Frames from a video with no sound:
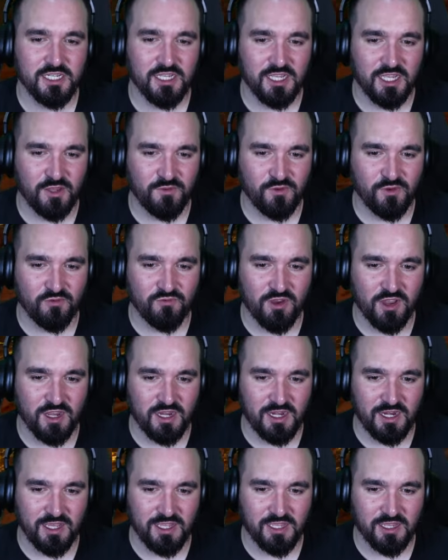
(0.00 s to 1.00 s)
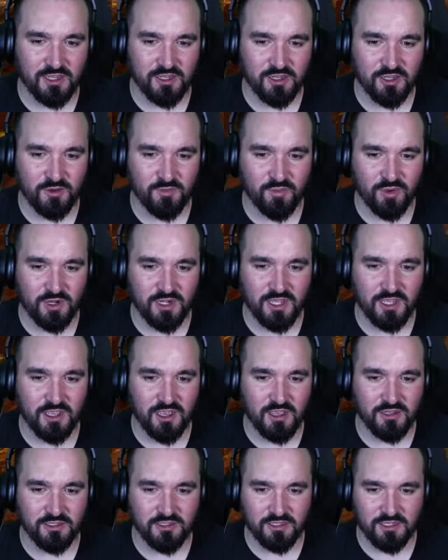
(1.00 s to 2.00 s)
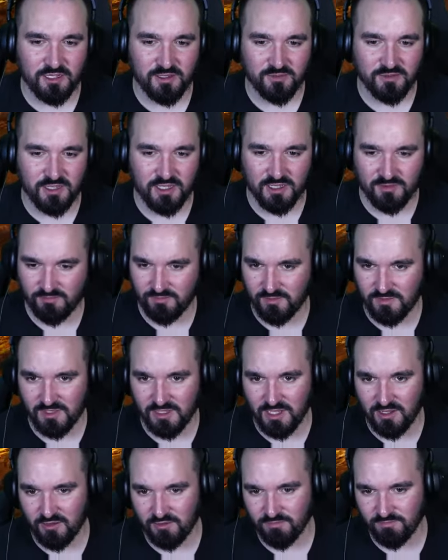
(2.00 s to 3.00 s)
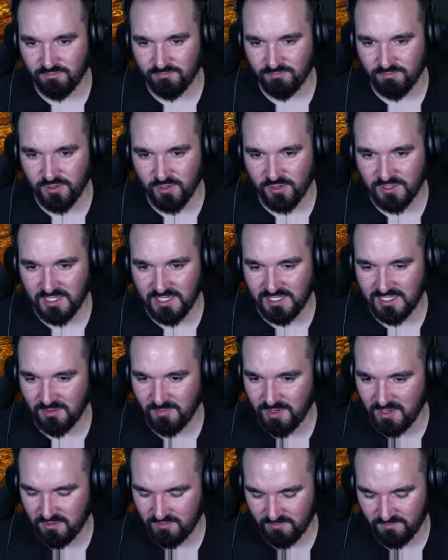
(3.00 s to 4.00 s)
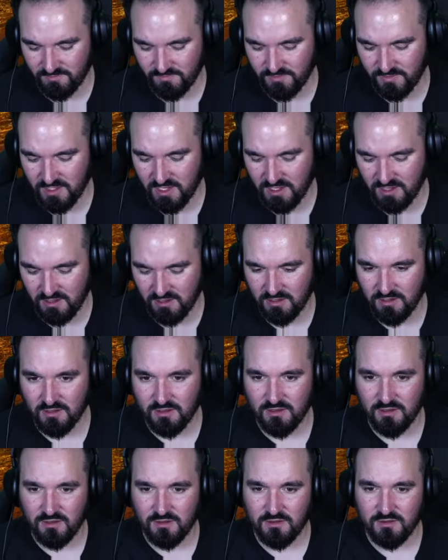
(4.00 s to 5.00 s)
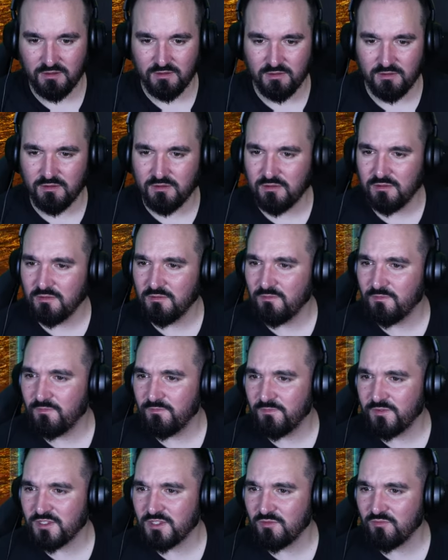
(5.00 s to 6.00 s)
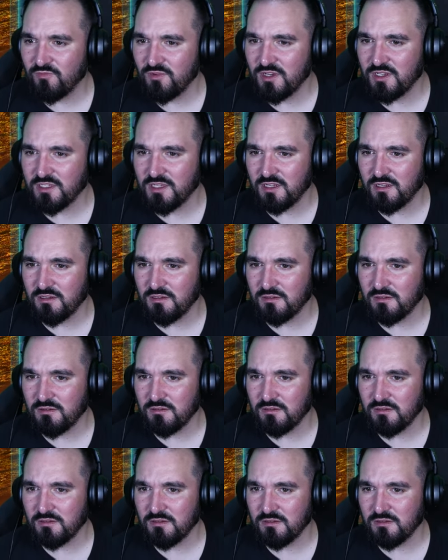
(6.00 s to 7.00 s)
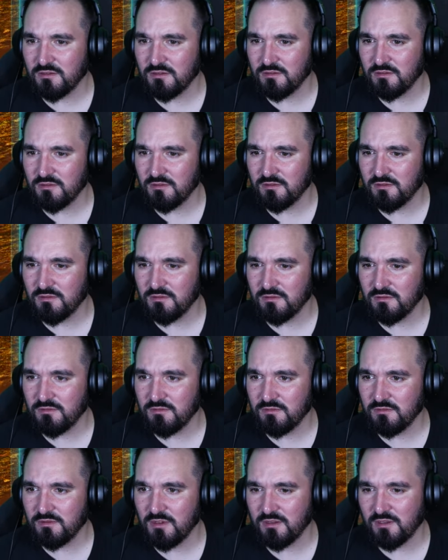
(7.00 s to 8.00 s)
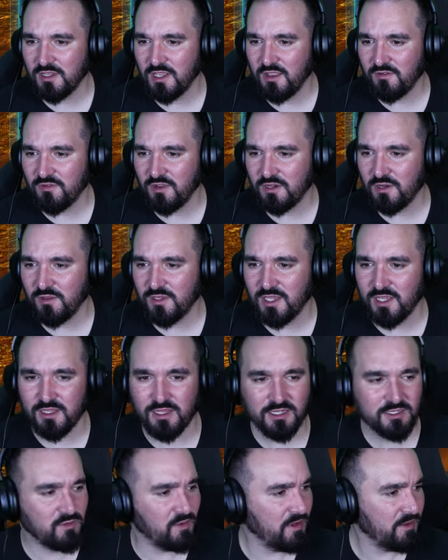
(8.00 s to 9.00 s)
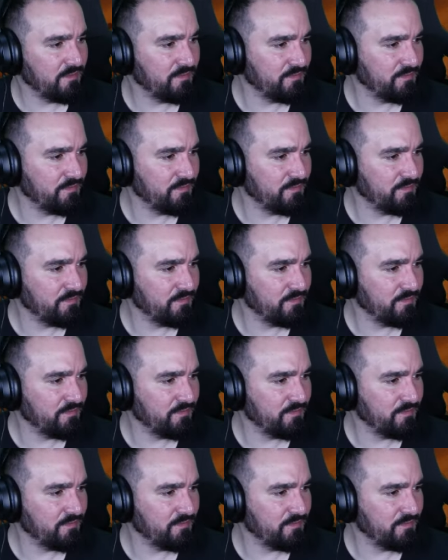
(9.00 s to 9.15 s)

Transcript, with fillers: If you right-click, Put it on your, your little utility belt that, for some reason... Oh yeah, I've got no gear, that's why.